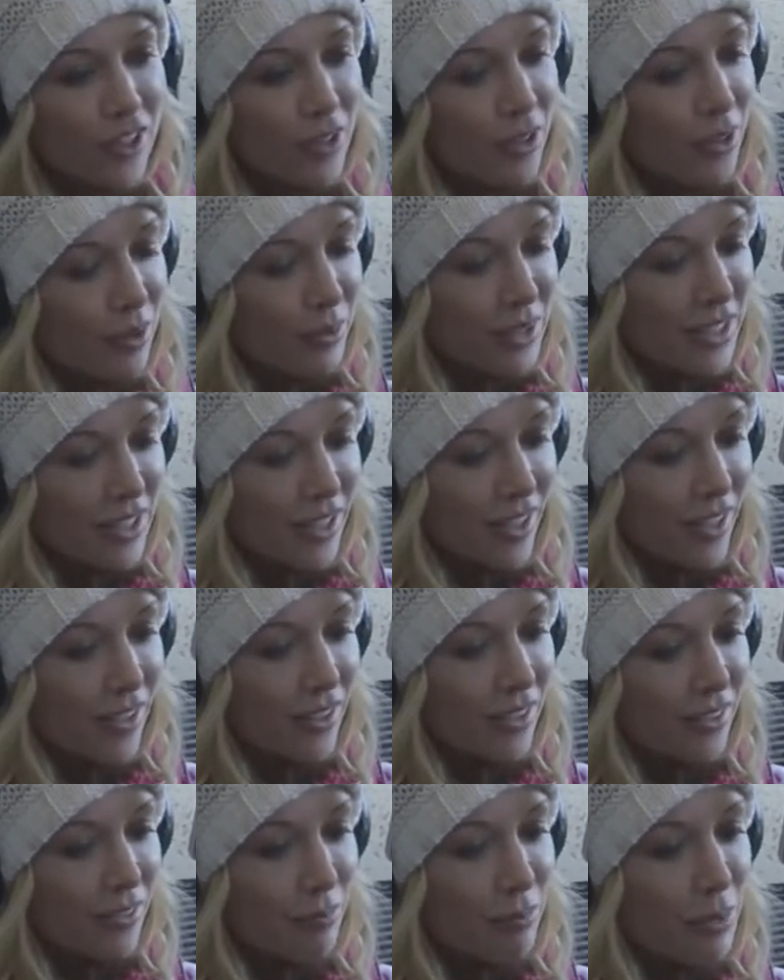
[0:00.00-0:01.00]
It was
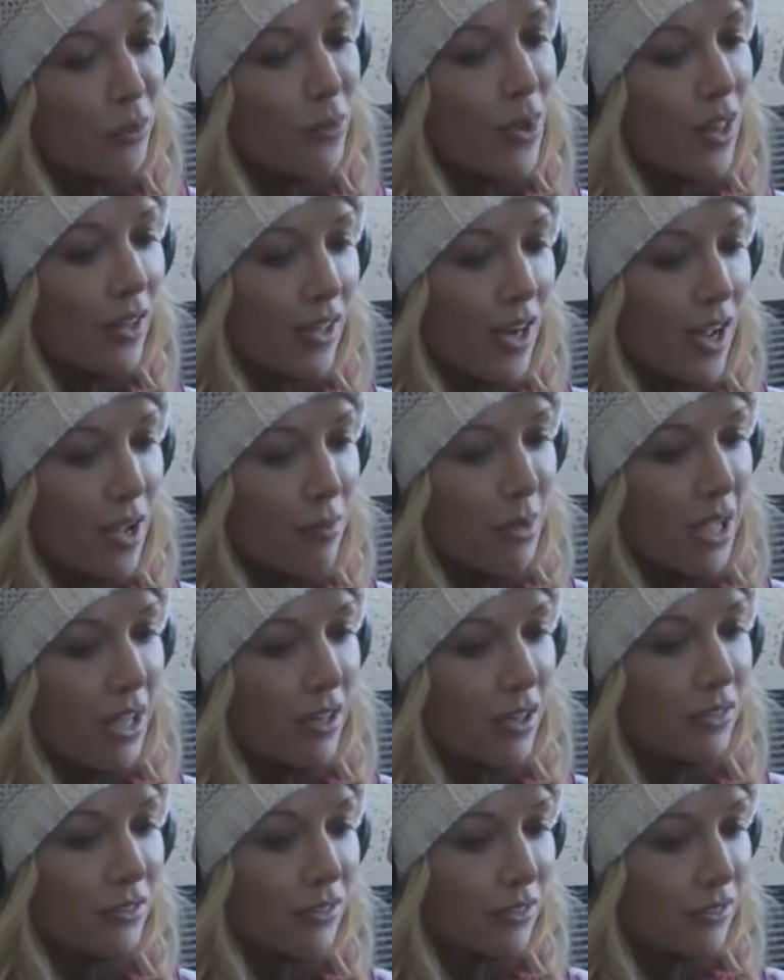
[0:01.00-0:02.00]
Manuel and I
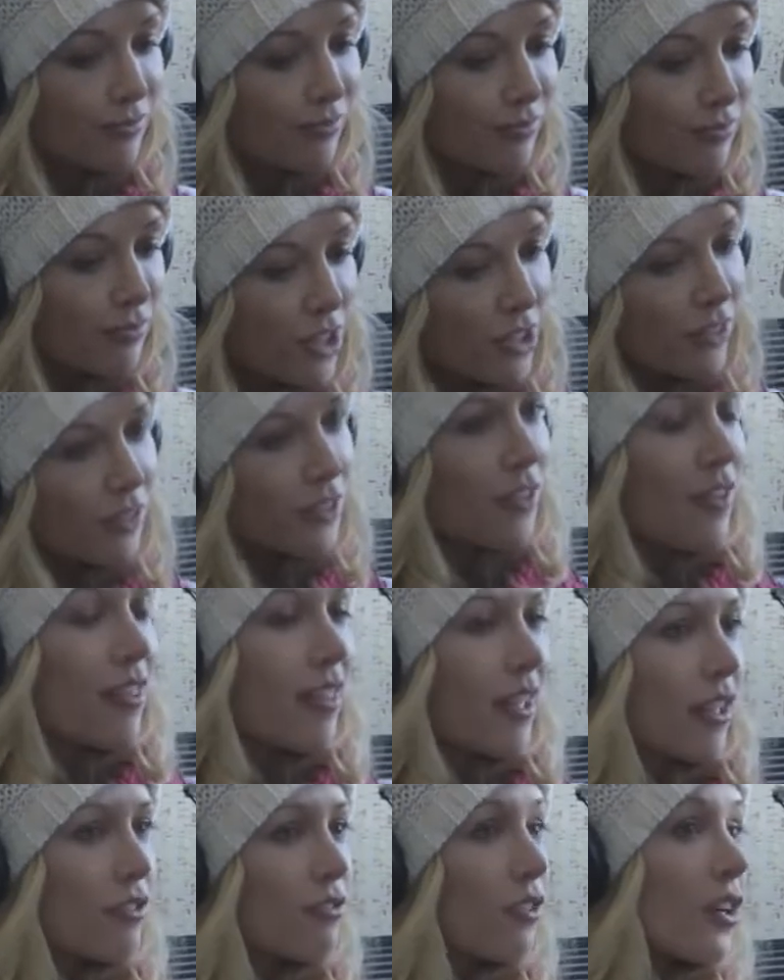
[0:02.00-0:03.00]
made our little
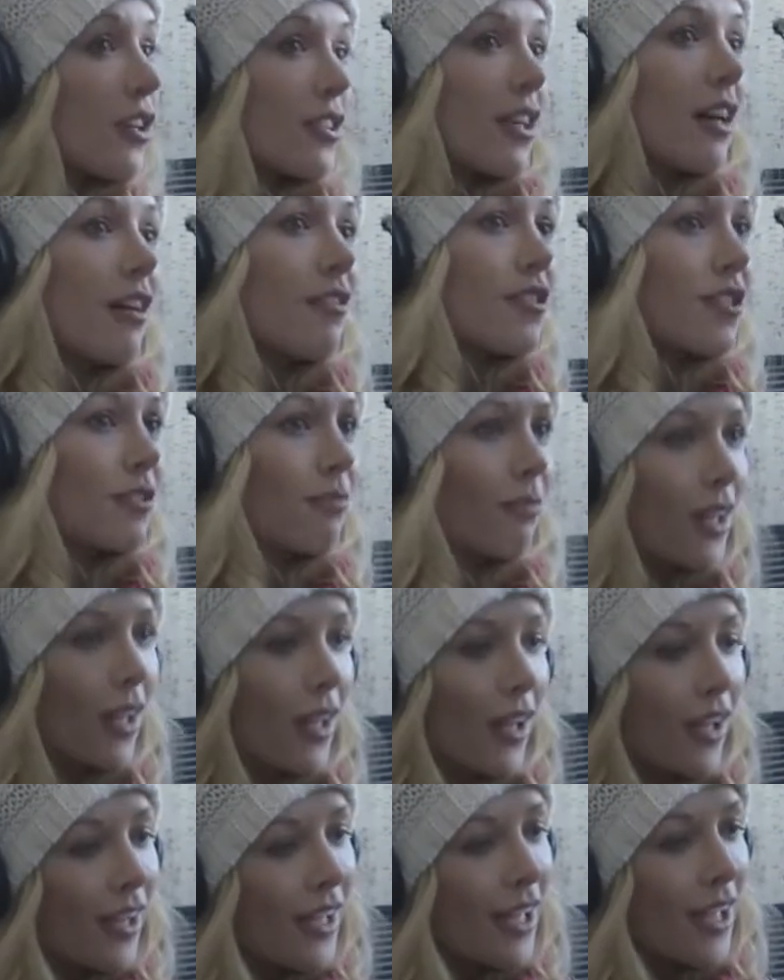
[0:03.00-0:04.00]
things for ourselves.
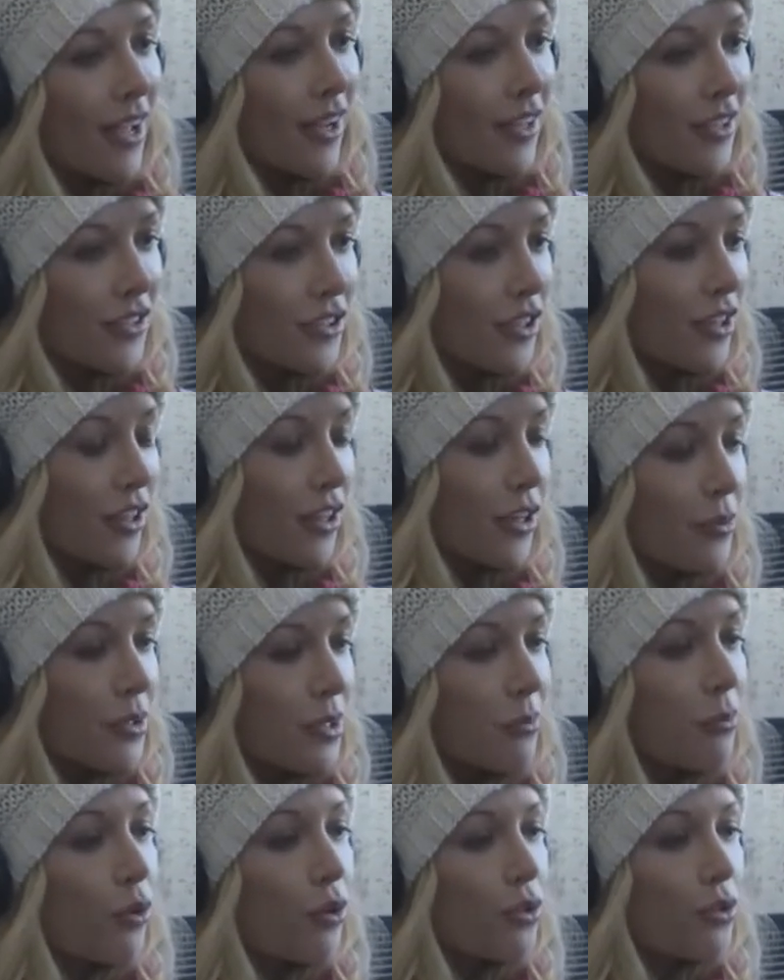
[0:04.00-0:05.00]
And there was
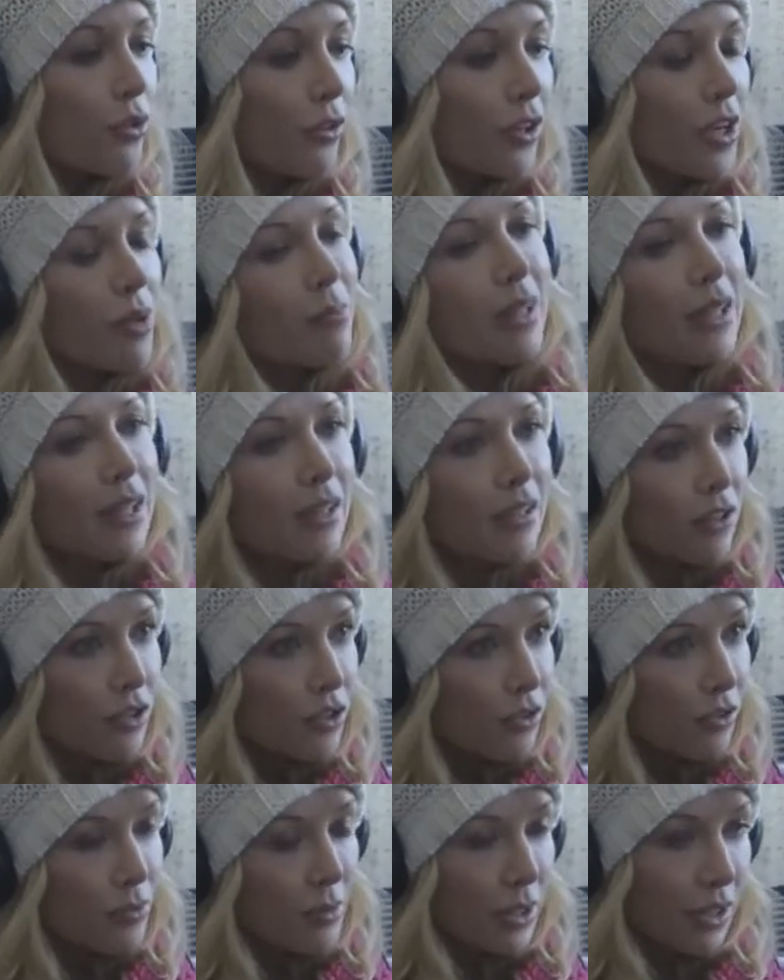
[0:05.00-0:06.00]
a moratorium in the
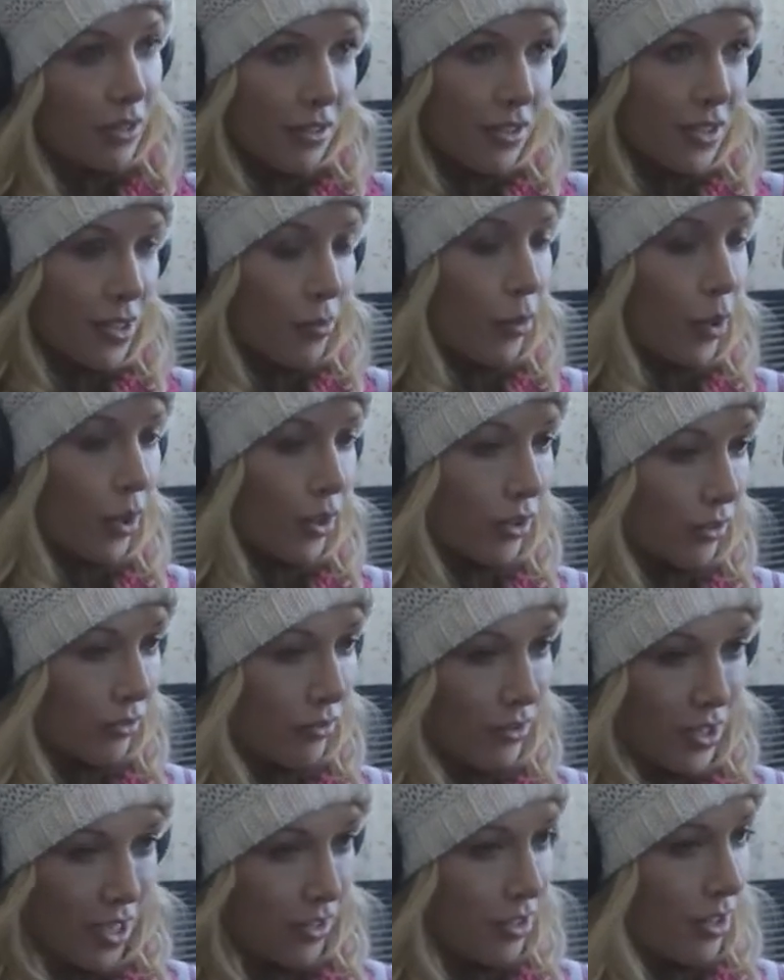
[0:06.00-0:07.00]
industry because
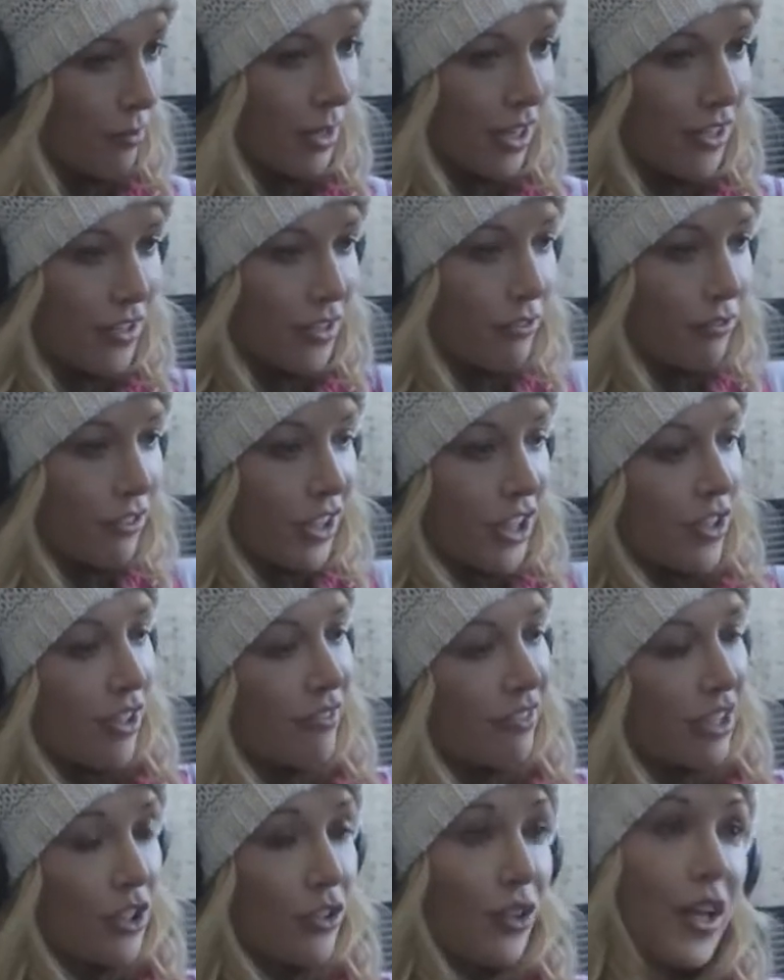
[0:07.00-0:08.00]
someone tested positive for
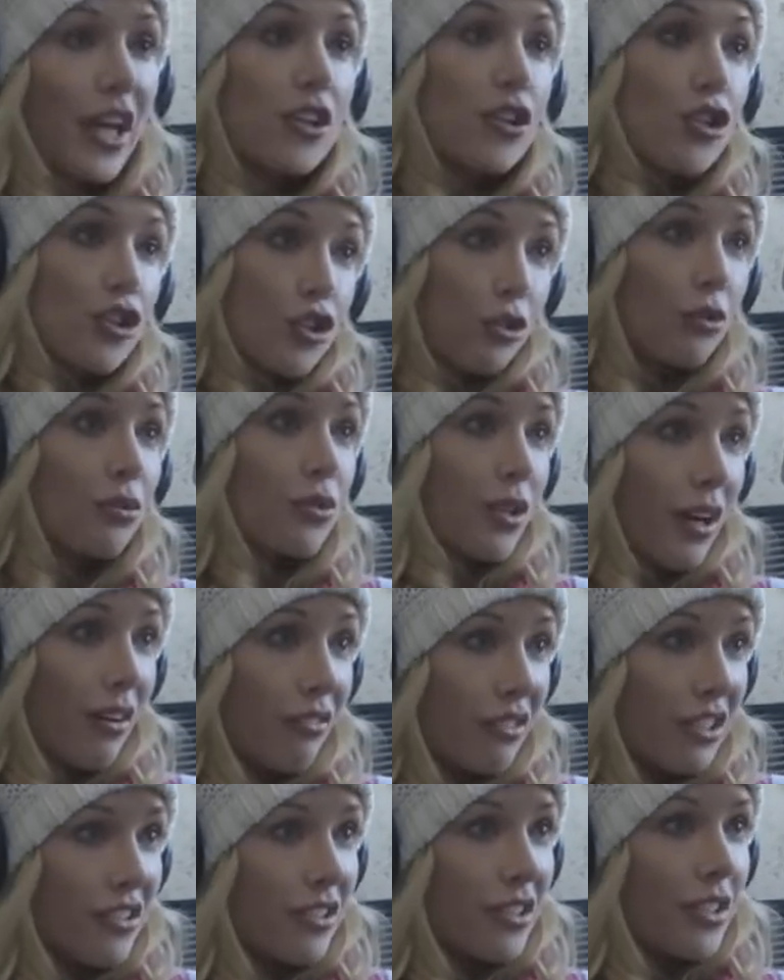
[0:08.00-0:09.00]
HIV, and you can't shoot,
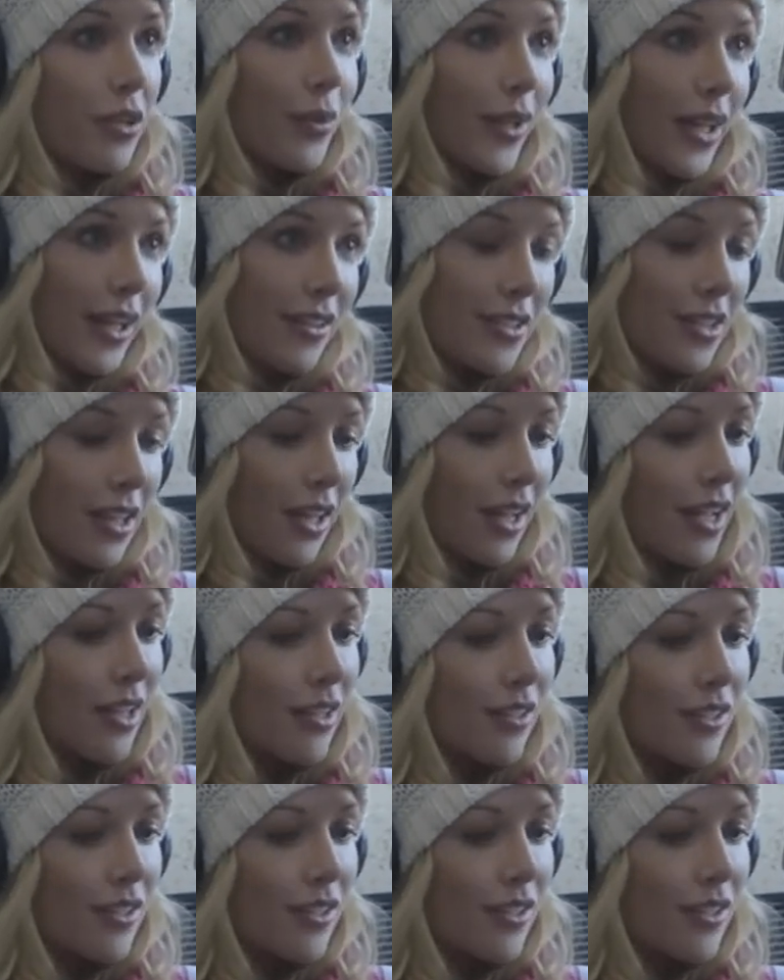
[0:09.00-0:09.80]
obviously, when that's the case.